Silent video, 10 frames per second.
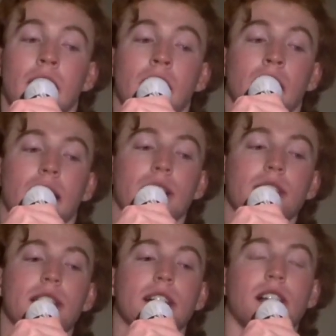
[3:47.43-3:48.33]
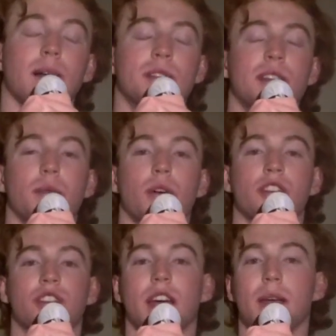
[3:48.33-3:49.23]
I don't think the club's in the worst
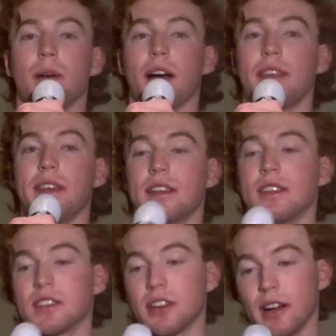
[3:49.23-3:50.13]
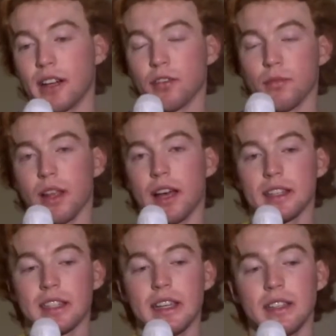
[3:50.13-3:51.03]
shape. I think the signings from last
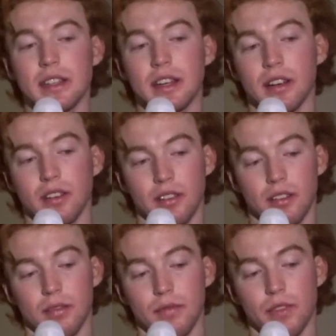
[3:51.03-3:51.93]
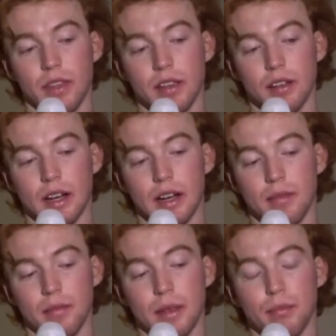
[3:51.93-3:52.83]
season are going to
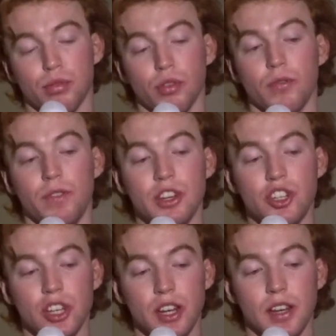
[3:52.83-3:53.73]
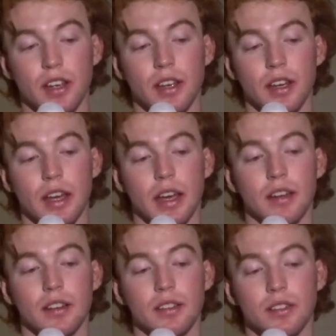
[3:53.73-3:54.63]
improve this year,
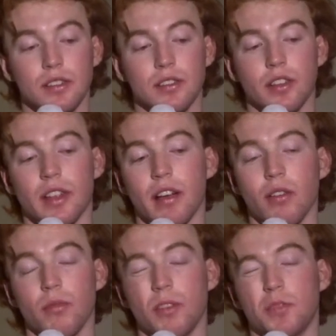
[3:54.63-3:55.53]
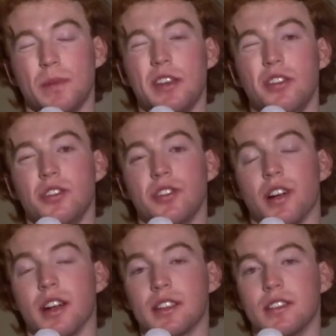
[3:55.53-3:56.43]
and so they'll almost be new
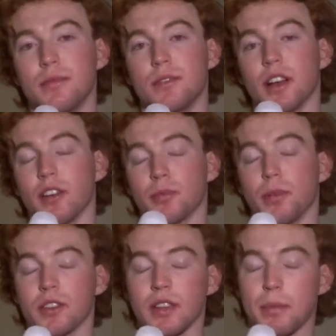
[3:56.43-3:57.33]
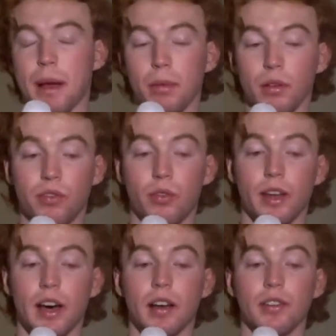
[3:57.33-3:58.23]
signings in themselves, blokes like Pablo
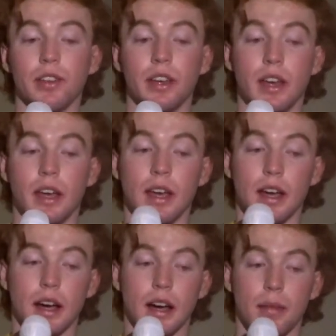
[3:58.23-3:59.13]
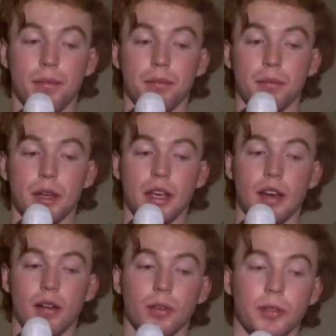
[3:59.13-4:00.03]
Fornals. But yeah,
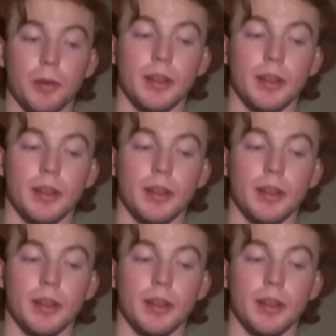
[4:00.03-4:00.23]
ultimately